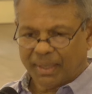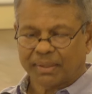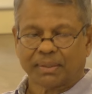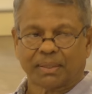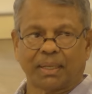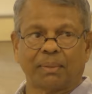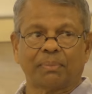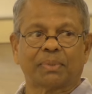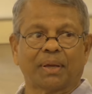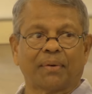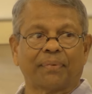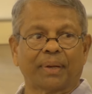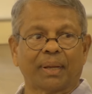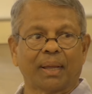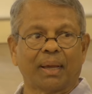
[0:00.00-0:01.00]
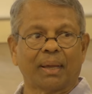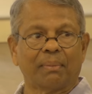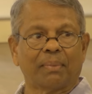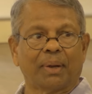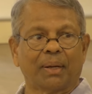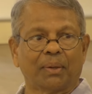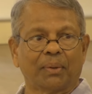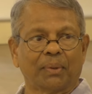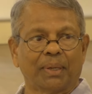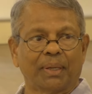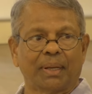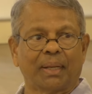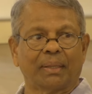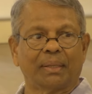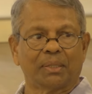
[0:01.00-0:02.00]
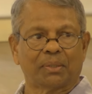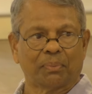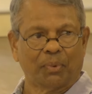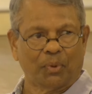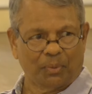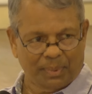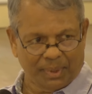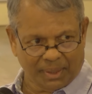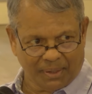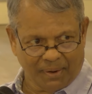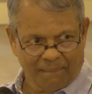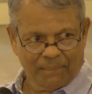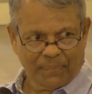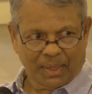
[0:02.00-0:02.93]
same suffering I am undergoing at this moment.